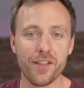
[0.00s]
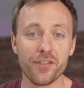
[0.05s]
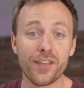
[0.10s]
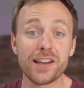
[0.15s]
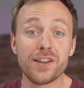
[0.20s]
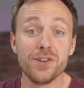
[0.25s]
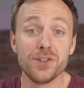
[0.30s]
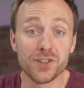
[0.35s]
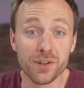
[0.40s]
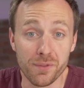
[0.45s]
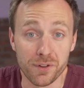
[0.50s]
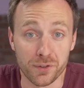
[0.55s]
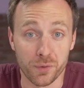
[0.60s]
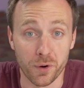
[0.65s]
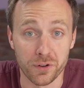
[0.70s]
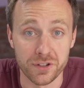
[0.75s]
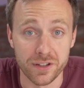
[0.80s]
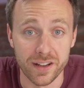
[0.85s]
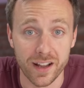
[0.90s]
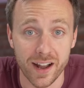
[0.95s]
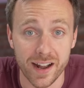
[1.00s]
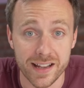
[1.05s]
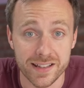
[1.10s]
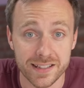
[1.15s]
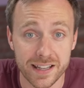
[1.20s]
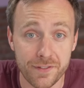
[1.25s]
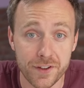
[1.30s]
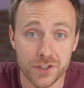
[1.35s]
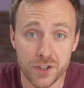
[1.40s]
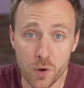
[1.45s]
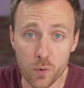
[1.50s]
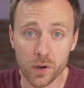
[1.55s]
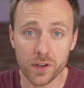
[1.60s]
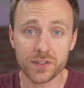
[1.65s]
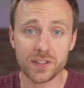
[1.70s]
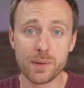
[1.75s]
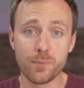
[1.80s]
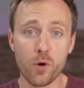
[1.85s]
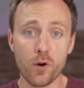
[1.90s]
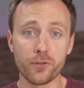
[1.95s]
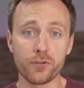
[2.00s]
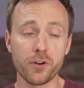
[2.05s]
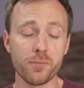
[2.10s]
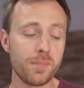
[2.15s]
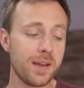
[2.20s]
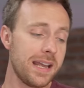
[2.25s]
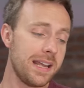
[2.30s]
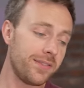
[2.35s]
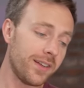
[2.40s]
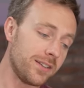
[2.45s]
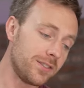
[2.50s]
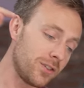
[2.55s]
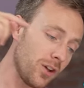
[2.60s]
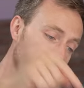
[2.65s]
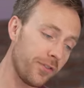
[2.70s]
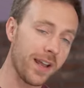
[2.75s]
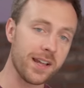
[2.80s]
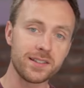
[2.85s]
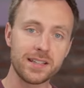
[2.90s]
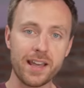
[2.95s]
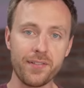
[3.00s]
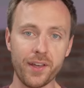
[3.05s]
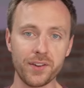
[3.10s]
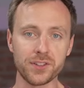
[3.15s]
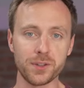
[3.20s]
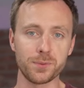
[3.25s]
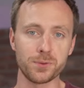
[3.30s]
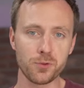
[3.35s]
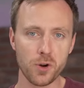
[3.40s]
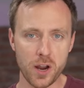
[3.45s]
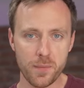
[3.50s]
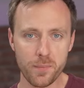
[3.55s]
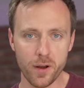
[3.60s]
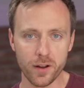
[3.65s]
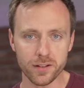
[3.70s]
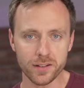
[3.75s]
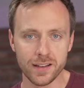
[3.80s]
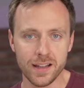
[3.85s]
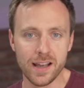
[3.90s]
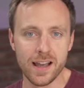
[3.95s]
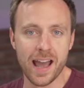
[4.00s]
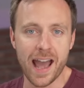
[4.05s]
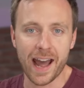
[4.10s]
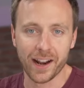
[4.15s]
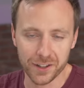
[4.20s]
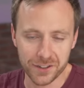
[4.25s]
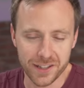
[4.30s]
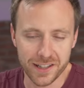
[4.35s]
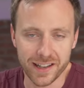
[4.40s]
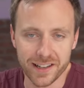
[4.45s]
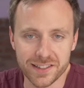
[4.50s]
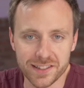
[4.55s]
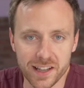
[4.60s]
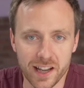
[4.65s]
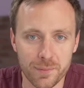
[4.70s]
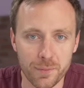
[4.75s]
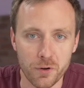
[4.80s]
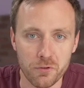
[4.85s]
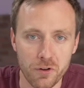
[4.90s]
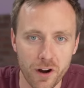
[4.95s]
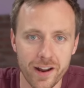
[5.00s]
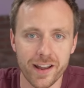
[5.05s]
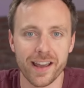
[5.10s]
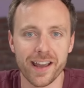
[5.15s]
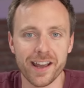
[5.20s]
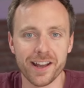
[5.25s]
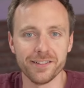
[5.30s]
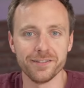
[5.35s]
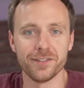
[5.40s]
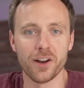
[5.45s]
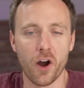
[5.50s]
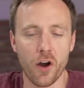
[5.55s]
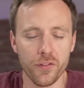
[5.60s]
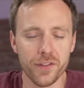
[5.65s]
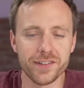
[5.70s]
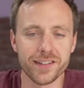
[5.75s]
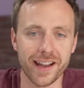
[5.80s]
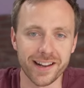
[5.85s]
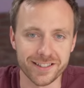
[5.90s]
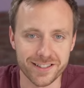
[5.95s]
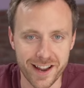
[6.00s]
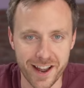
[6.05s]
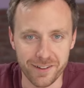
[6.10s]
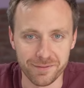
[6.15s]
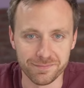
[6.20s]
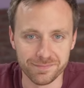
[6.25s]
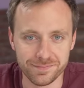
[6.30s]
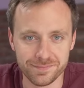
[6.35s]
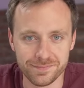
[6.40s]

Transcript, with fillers: Thank you so much for watching, guys. If you do want to see more from me, then don't forget to hit that subscribe button, and I'll see you next time right here on The Tech Chap.